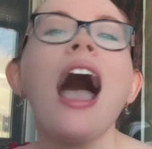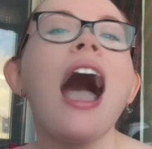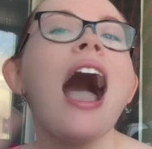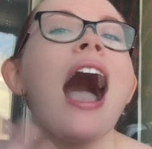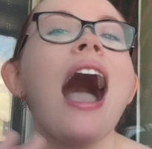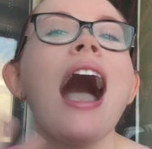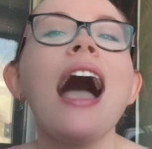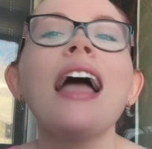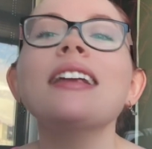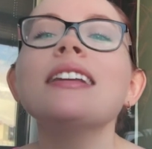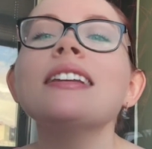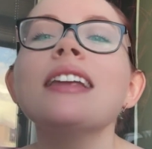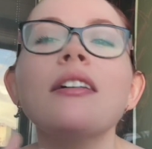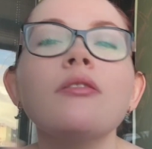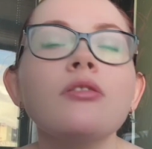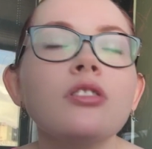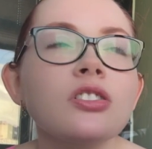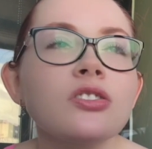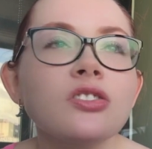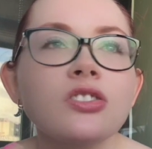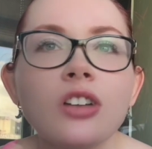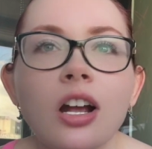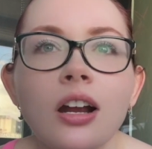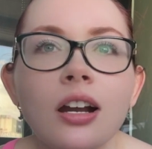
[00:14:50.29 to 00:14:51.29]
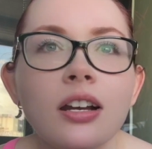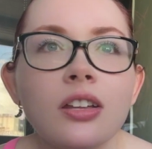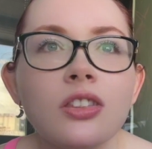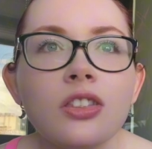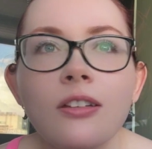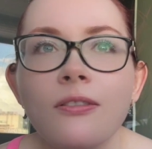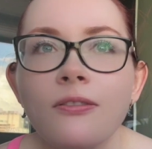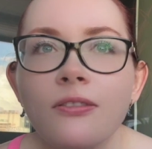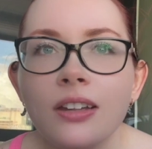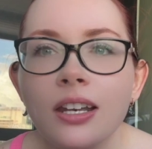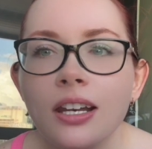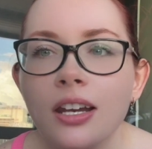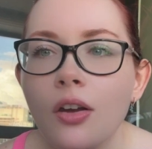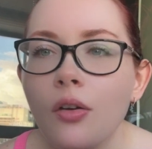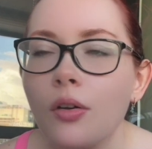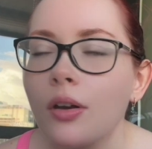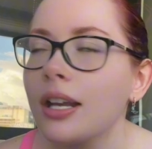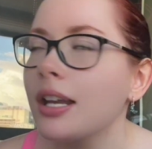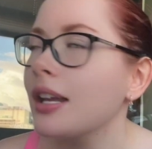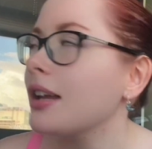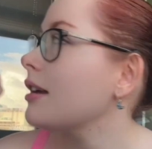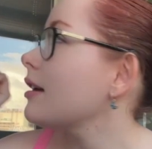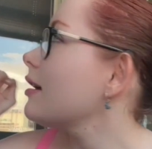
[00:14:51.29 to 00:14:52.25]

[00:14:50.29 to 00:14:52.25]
I never started the video